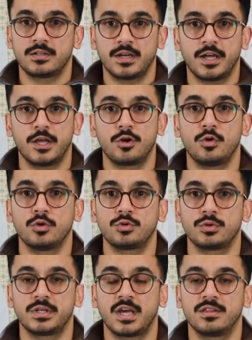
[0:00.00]
tie it all
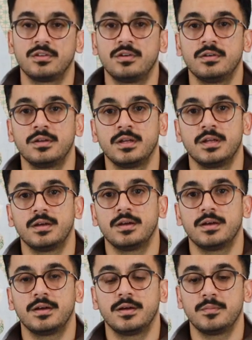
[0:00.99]
together
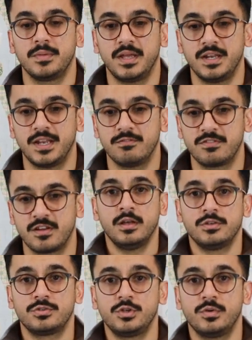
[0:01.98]
um, in a...
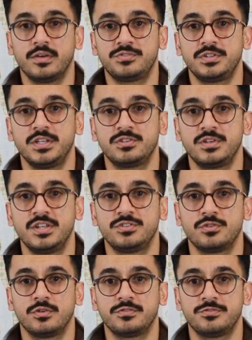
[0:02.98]
So U F C
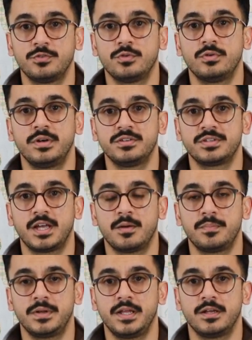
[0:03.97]
three oh four is
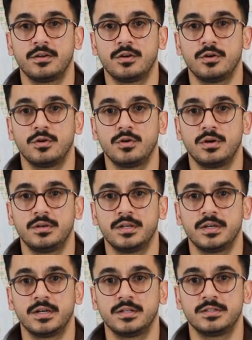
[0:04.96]
happening on
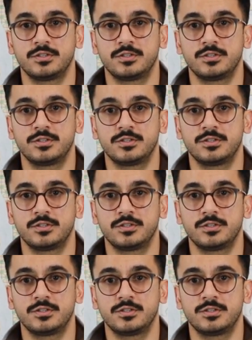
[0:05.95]
uh,